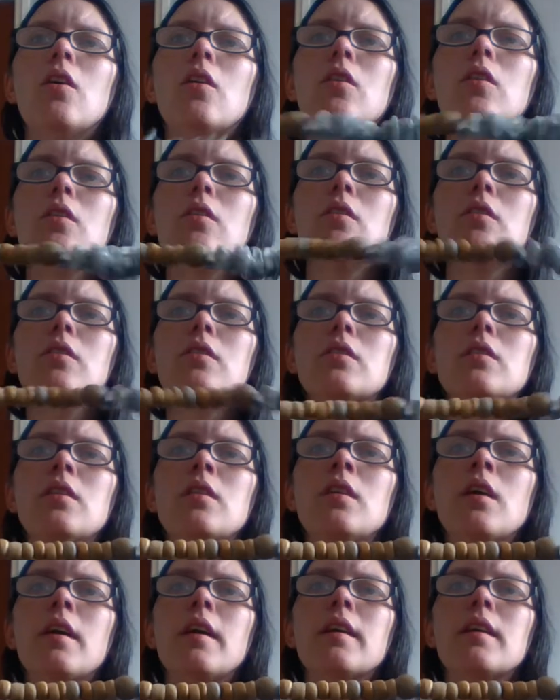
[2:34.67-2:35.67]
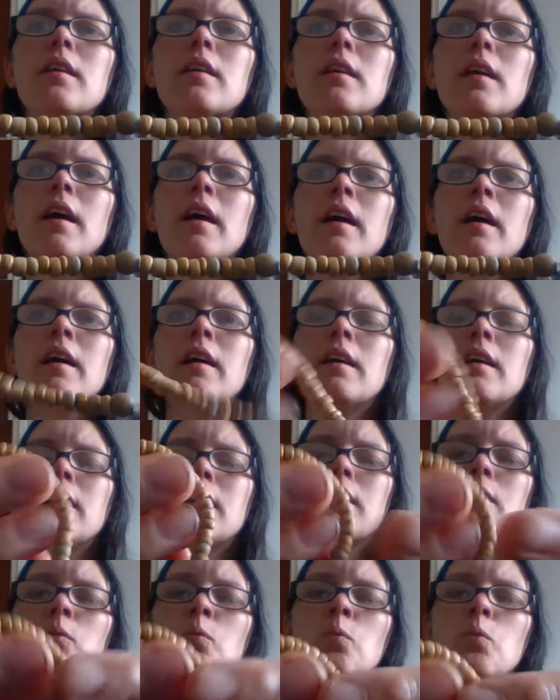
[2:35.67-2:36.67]
on like
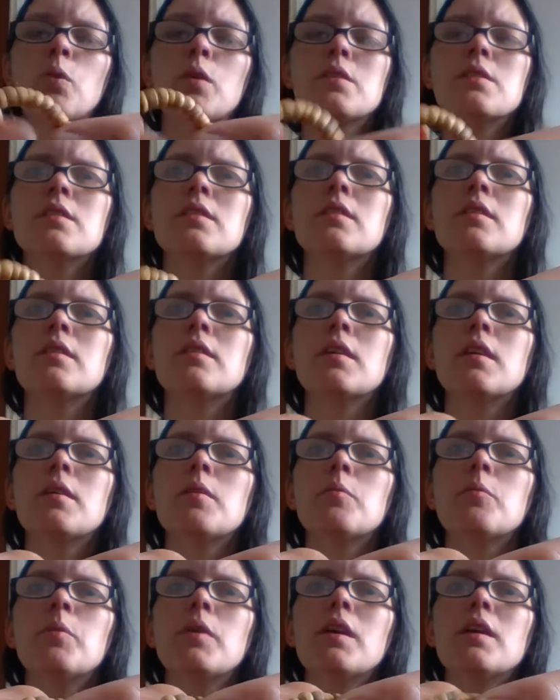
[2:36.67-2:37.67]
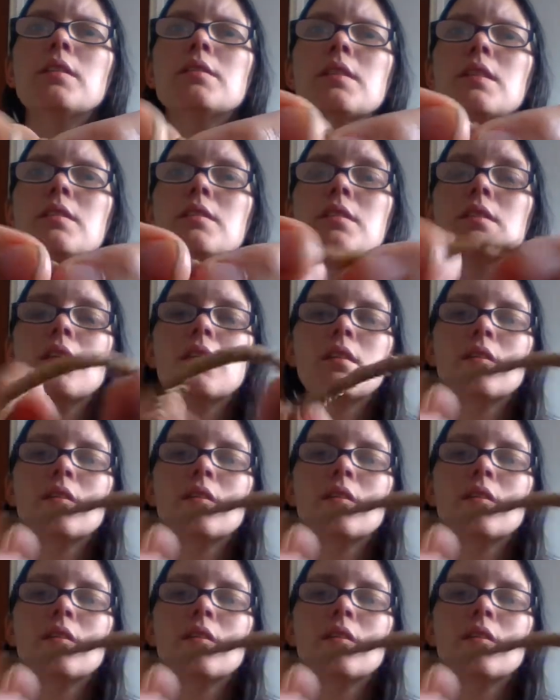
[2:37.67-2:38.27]
a wooden beaded